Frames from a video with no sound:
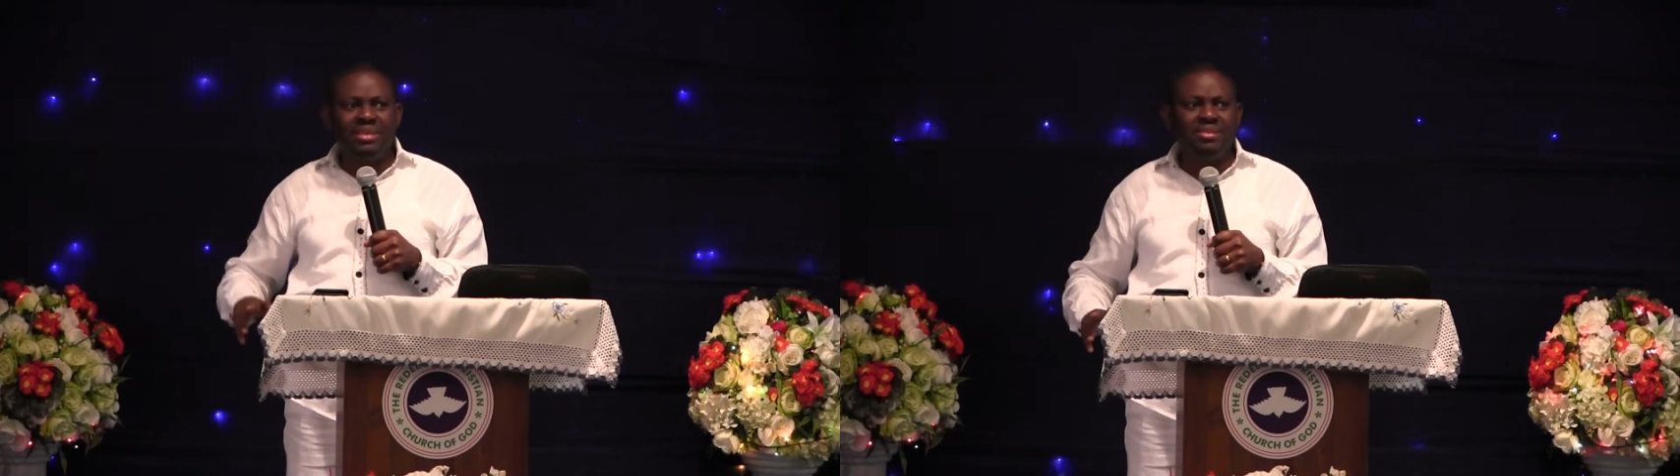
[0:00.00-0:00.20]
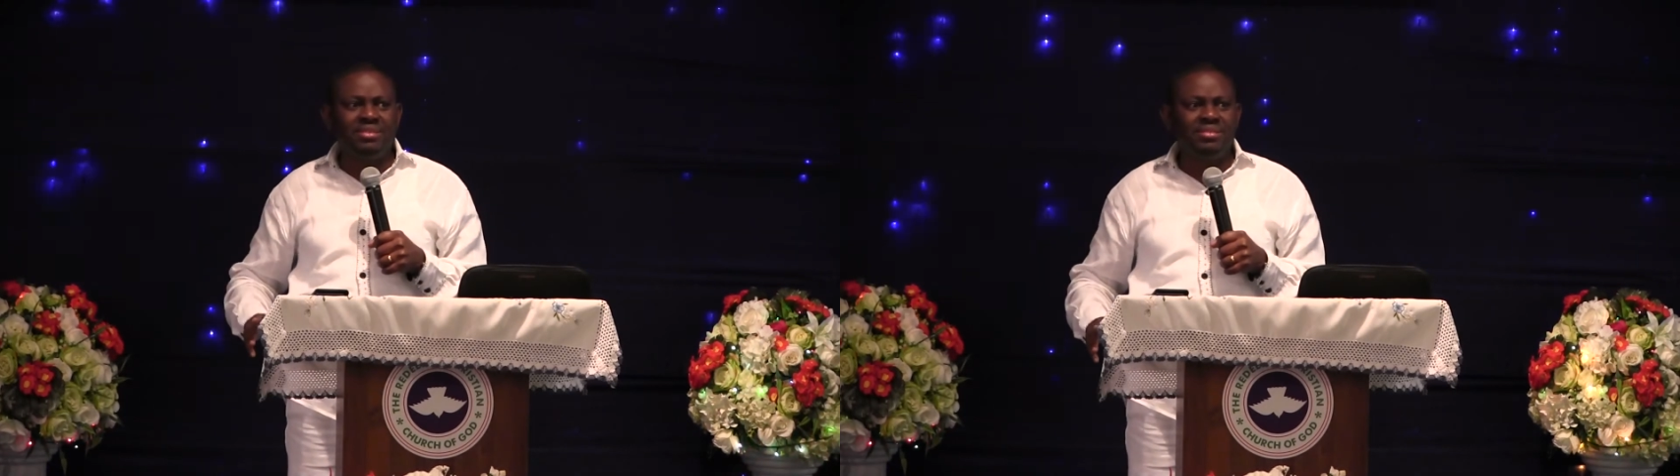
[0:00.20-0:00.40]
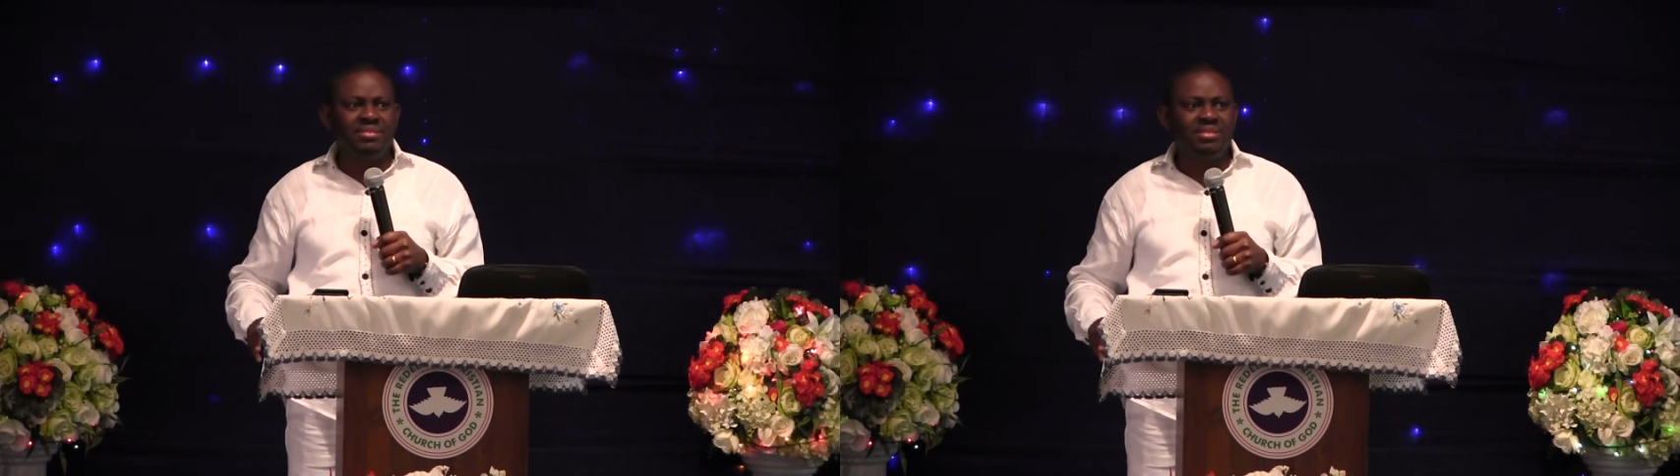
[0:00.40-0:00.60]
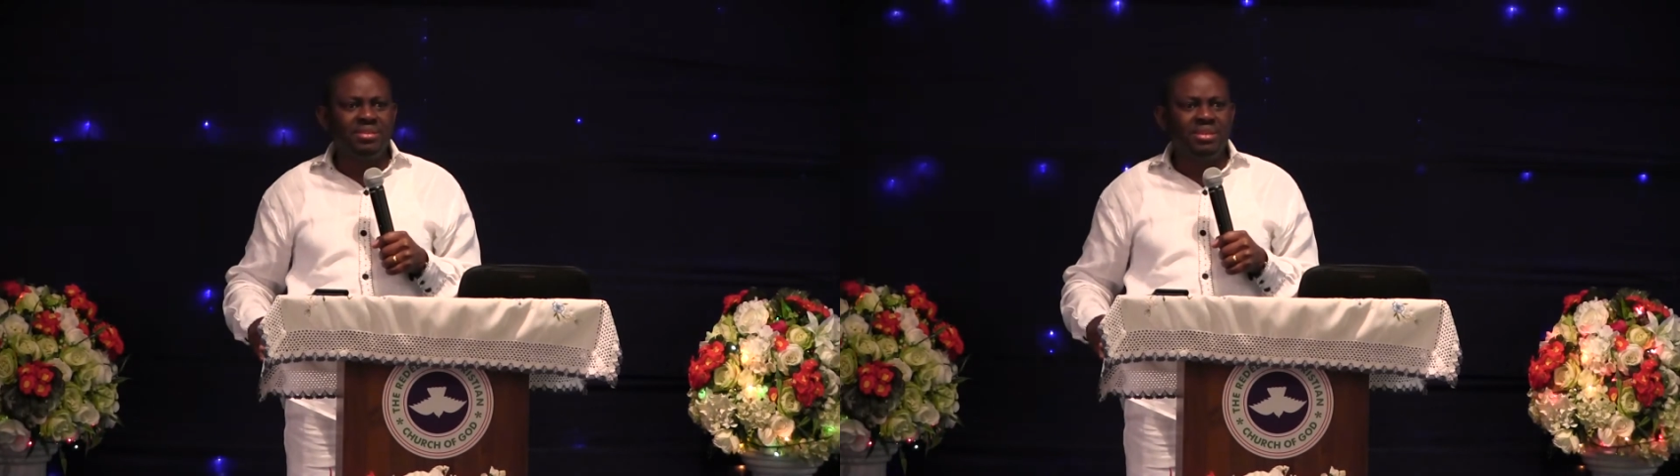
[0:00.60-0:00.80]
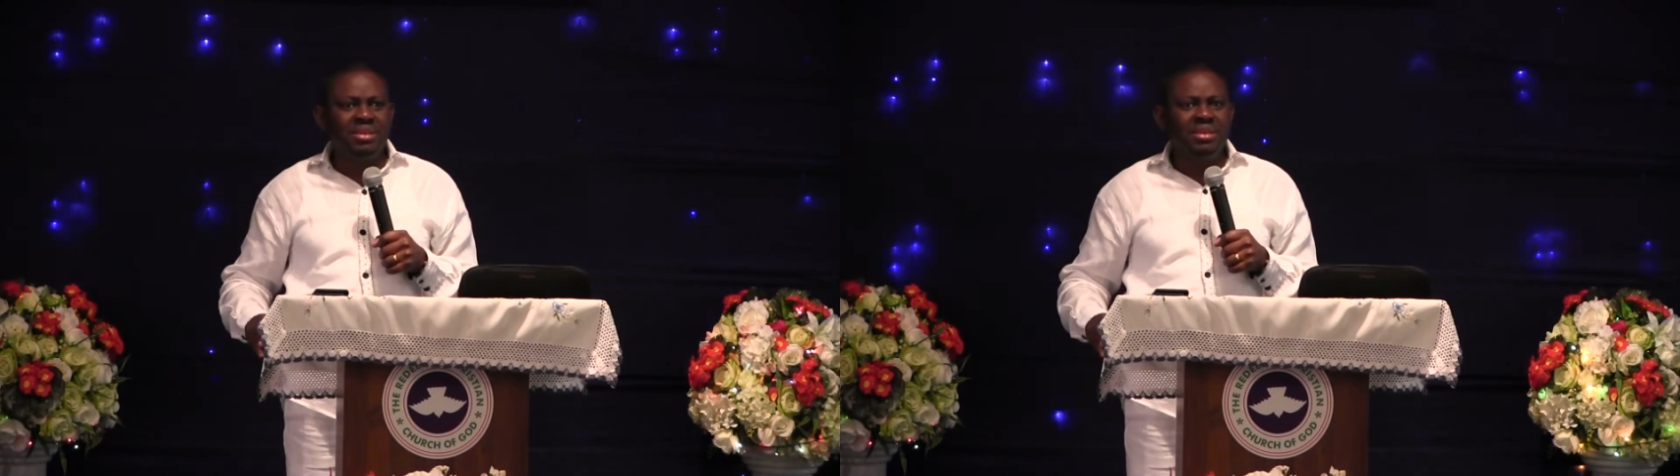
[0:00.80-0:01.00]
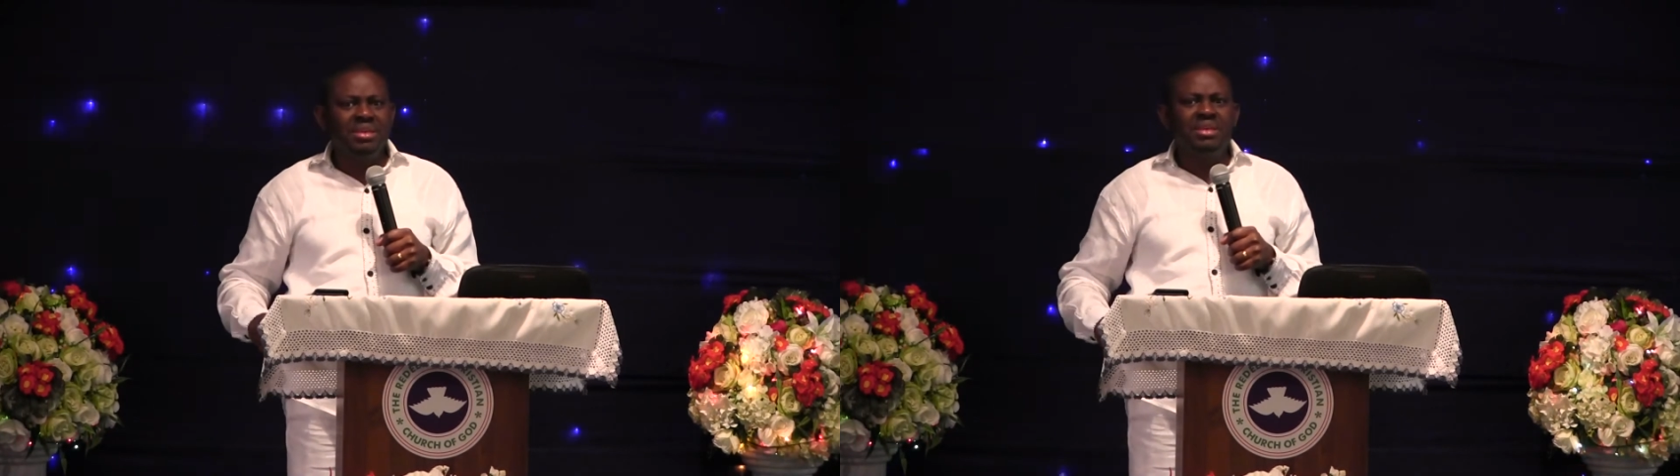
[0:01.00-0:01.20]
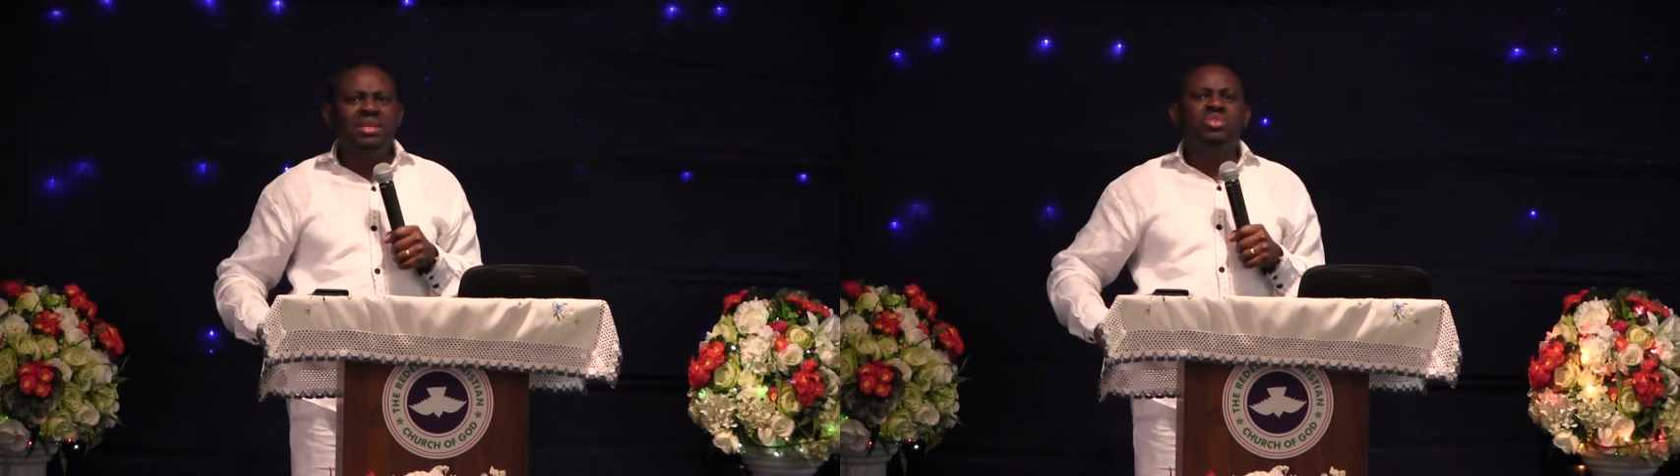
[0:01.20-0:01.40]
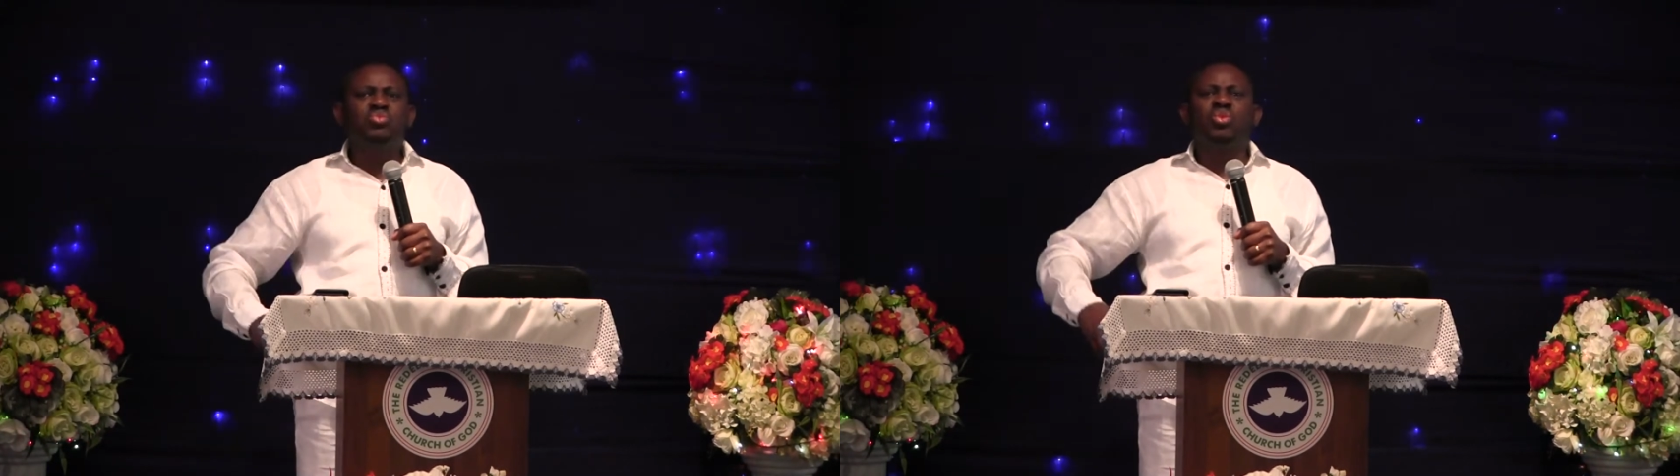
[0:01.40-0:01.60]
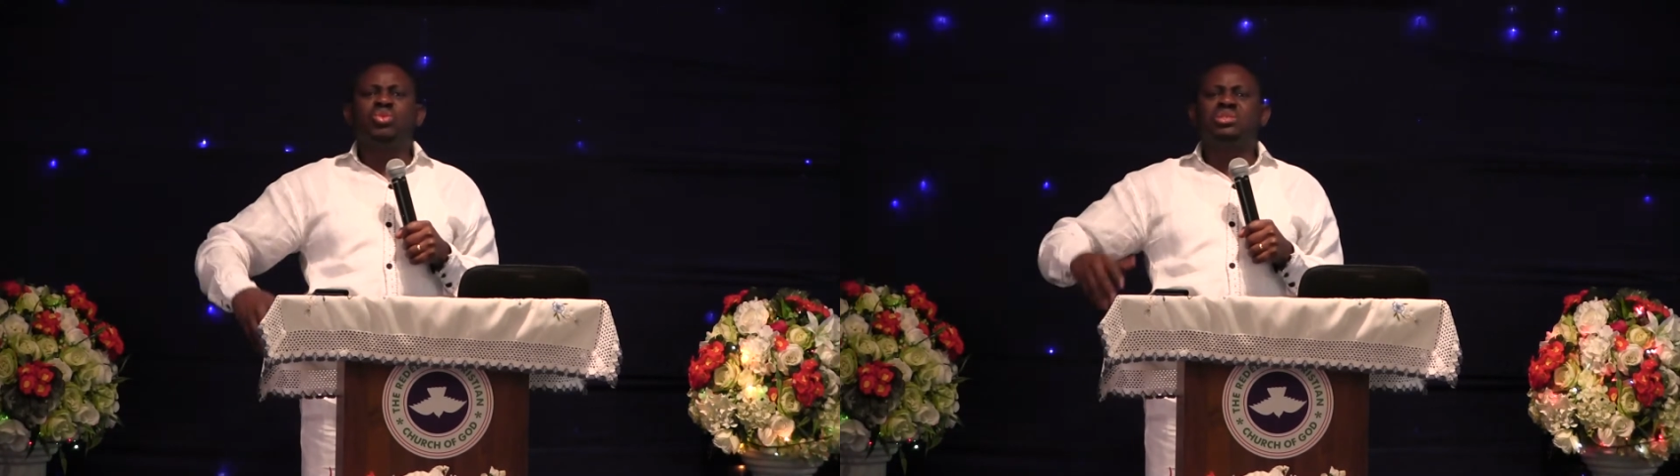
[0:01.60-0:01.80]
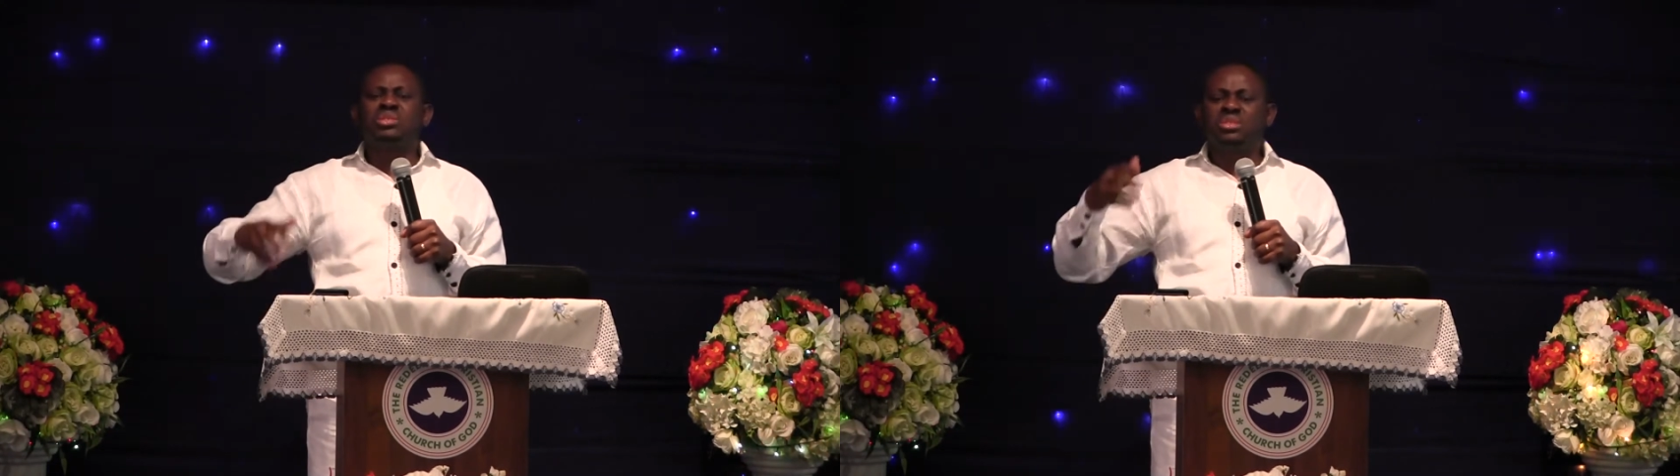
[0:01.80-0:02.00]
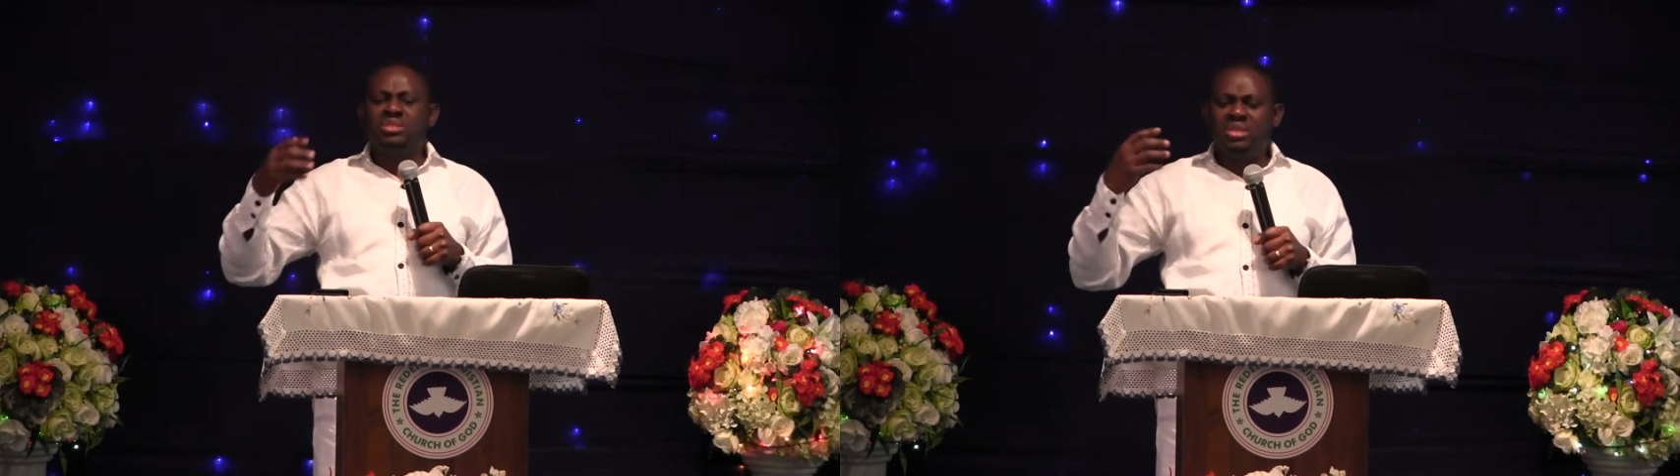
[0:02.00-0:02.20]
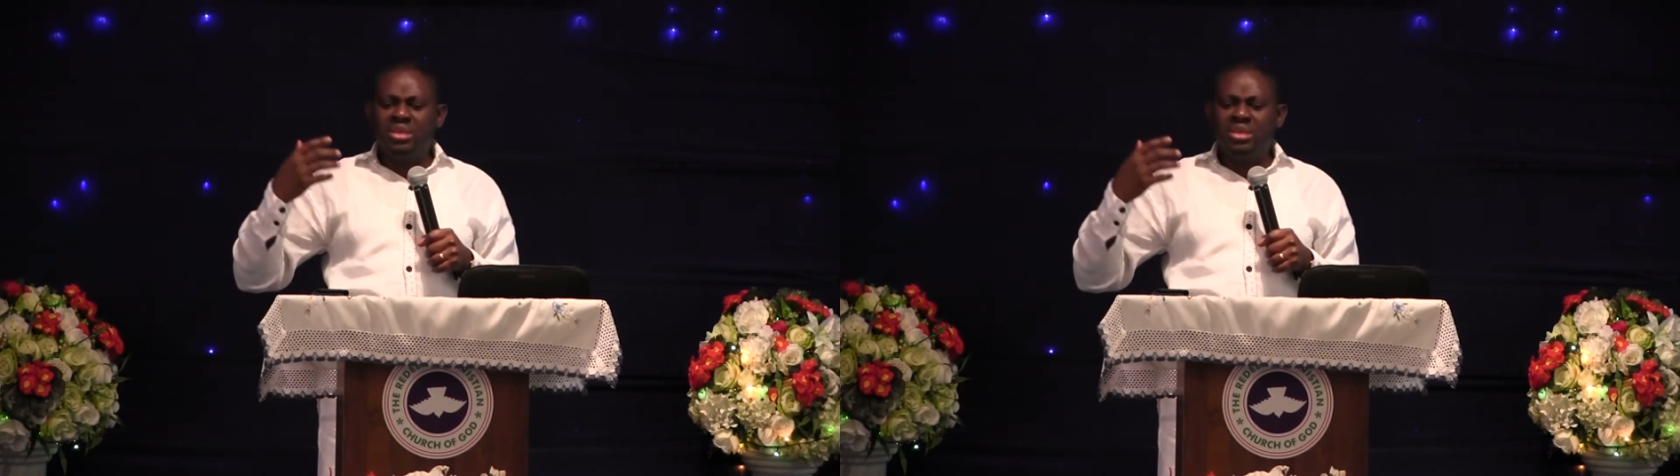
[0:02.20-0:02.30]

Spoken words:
gain. It looks